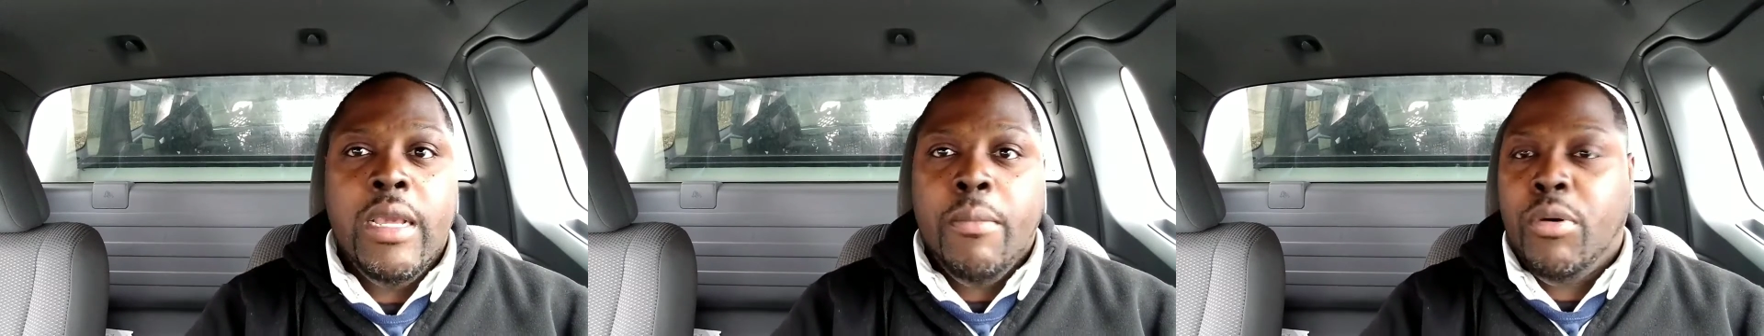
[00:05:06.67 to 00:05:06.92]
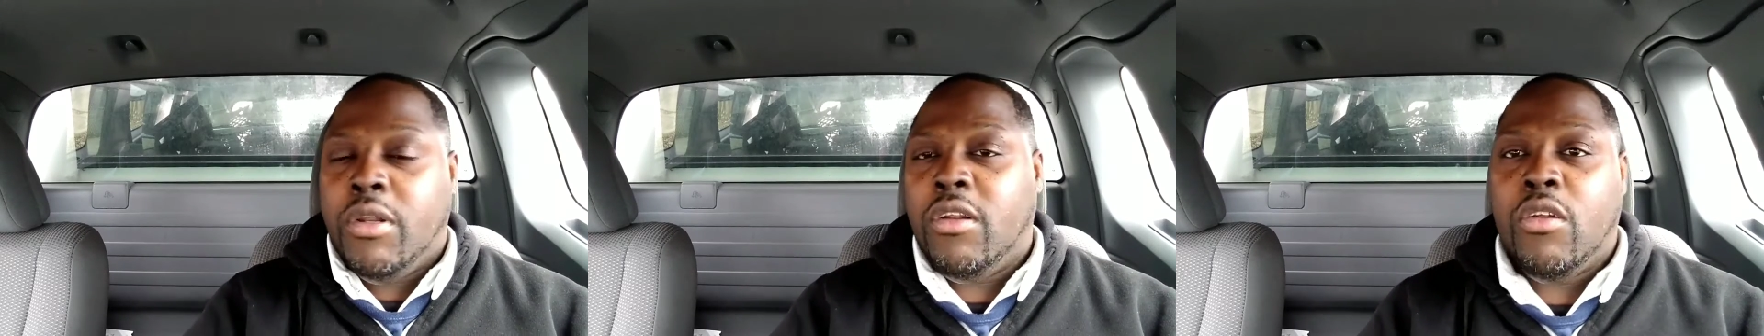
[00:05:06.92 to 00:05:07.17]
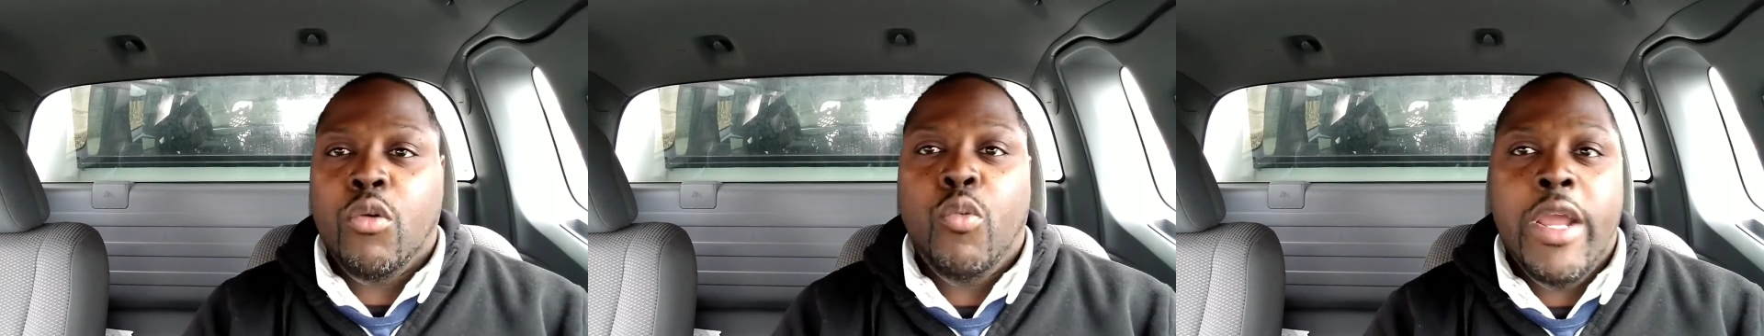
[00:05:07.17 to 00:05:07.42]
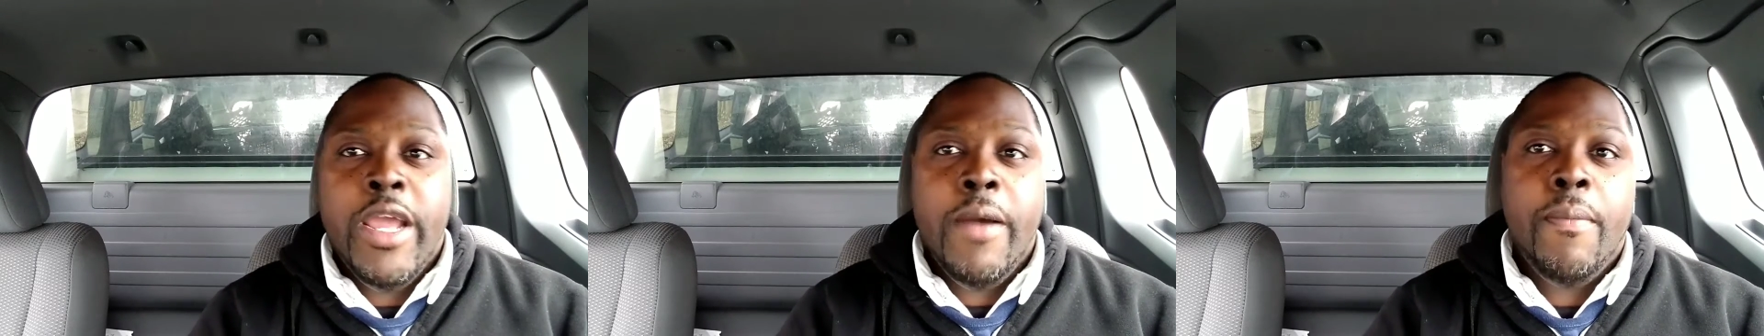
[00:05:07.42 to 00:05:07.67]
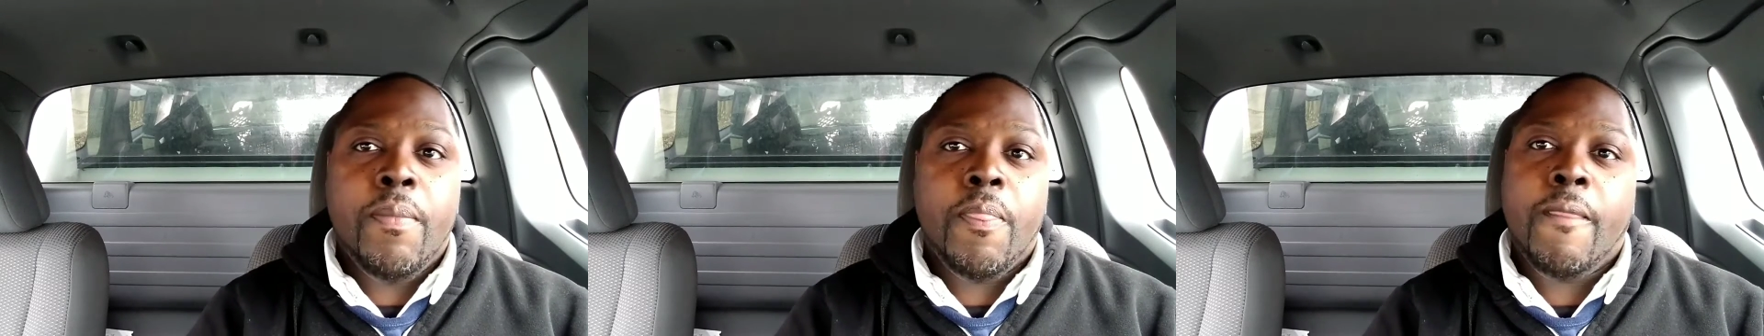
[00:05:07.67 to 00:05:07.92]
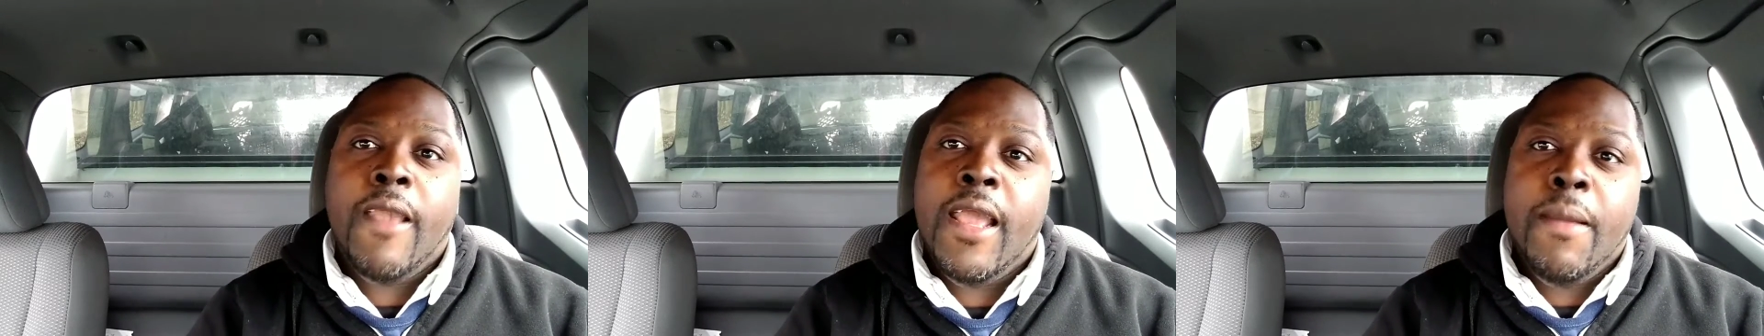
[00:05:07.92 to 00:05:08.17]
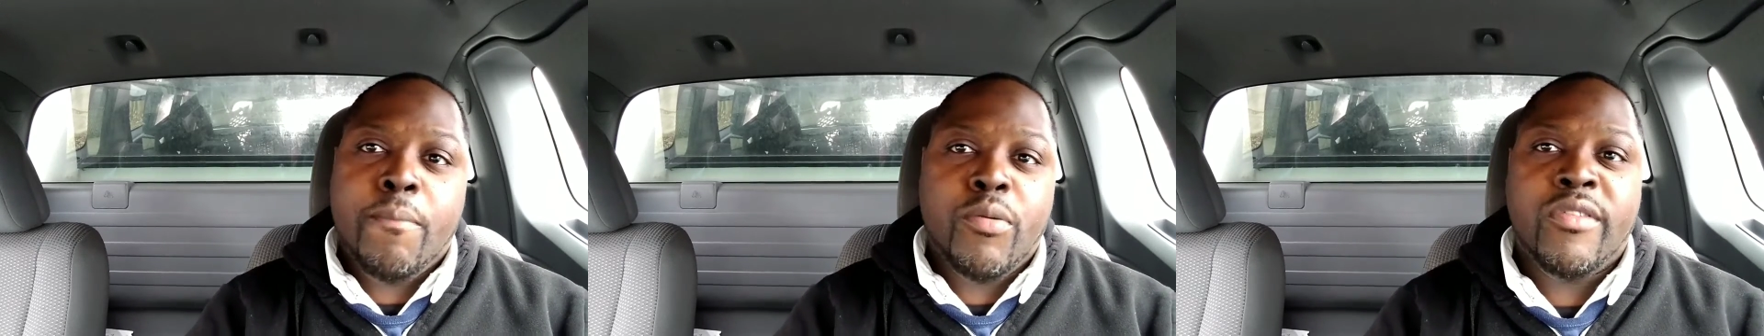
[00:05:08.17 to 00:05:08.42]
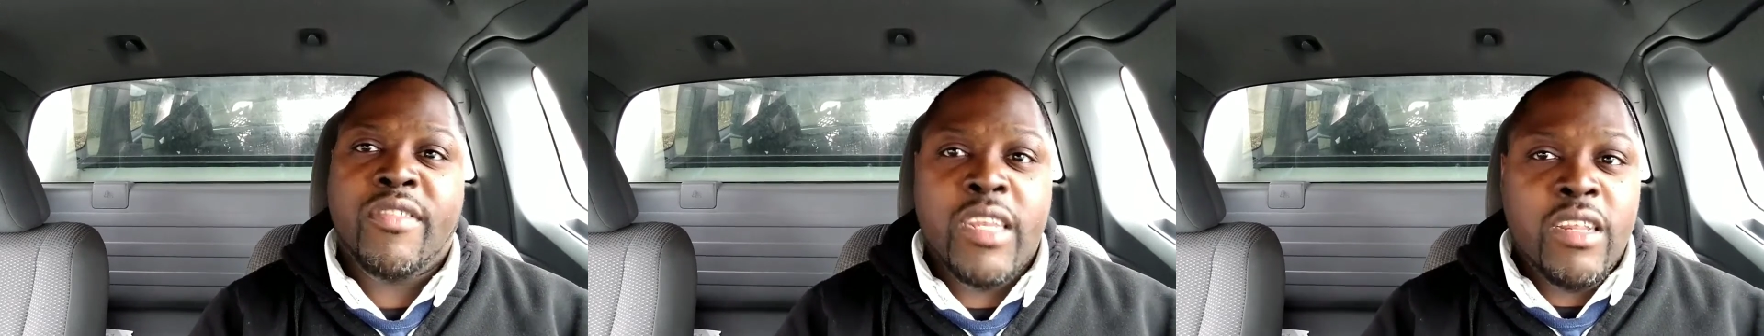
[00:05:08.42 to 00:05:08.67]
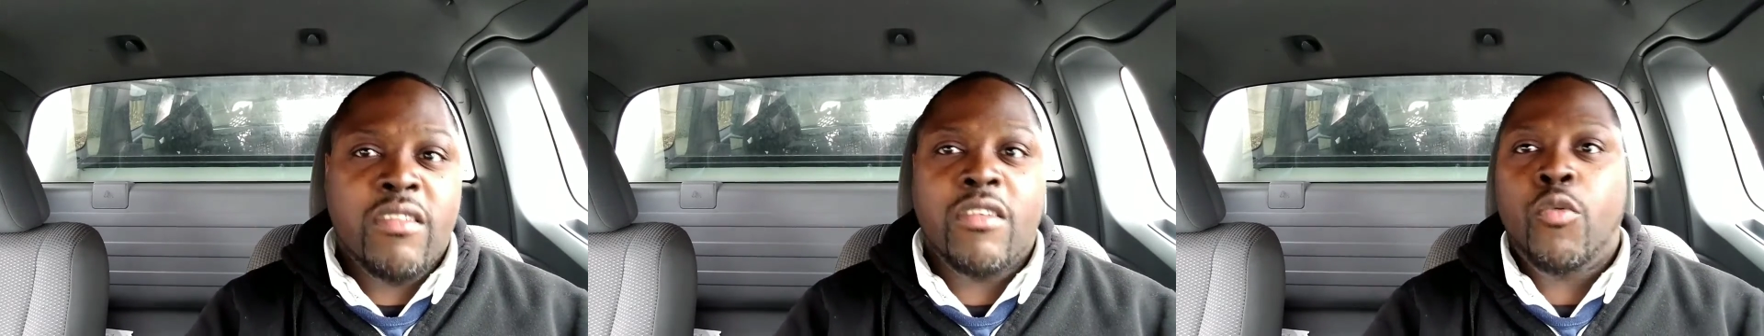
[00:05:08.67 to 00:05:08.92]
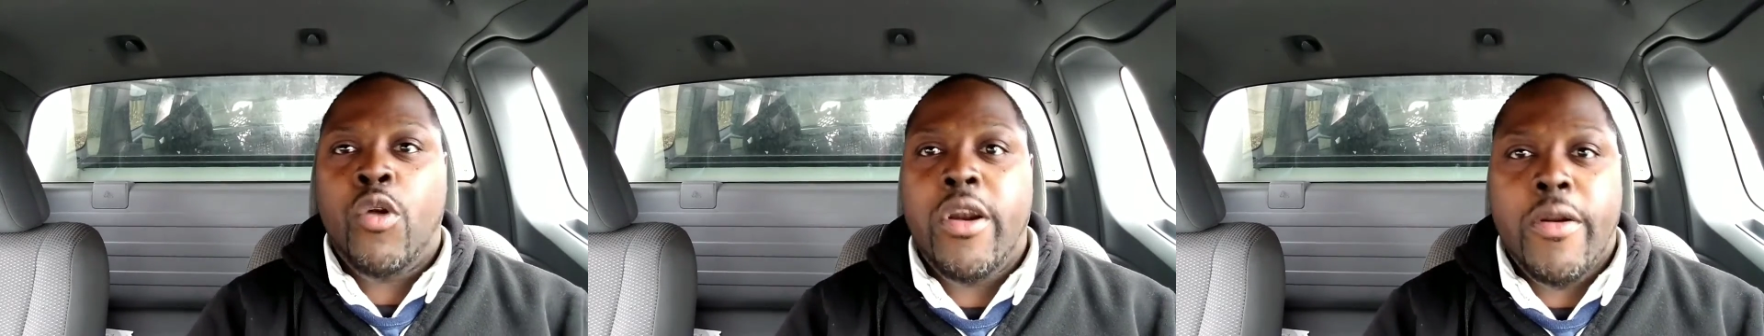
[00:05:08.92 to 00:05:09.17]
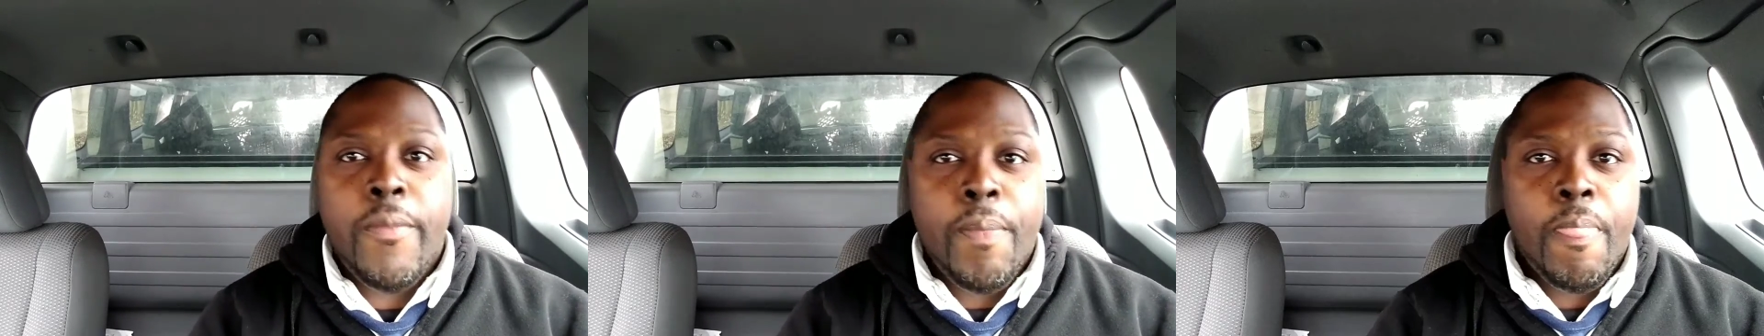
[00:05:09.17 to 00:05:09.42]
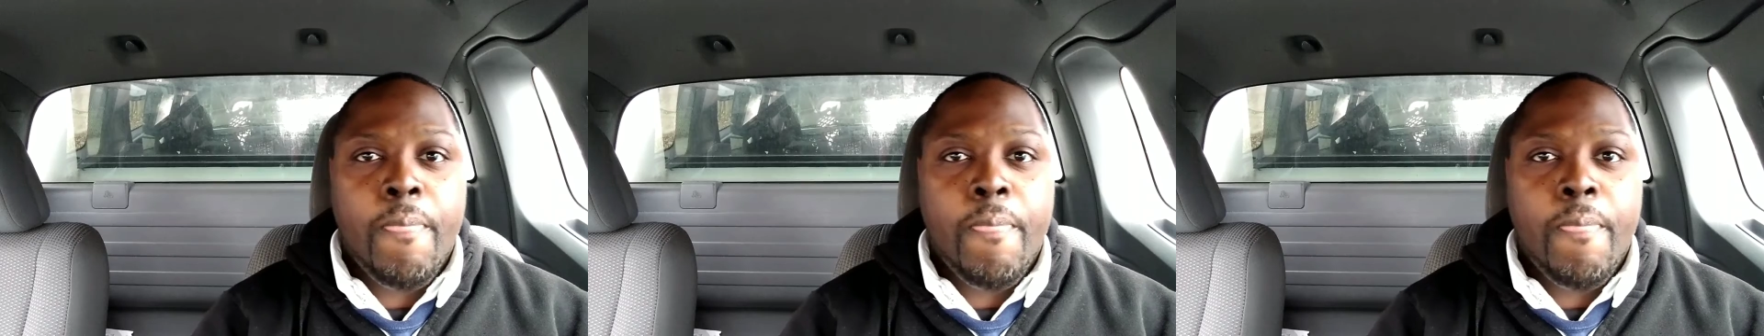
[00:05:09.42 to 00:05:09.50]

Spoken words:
put it on the web, and present it to the world.